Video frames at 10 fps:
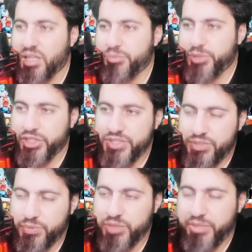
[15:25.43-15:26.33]

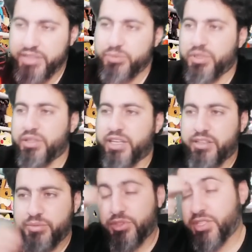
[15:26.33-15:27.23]
because we're
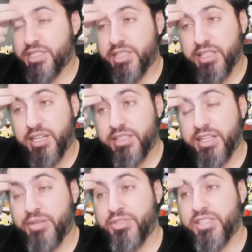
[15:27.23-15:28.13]
just getting
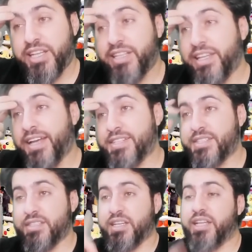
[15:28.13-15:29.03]
hard countered
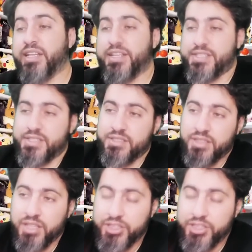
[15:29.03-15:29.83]
unless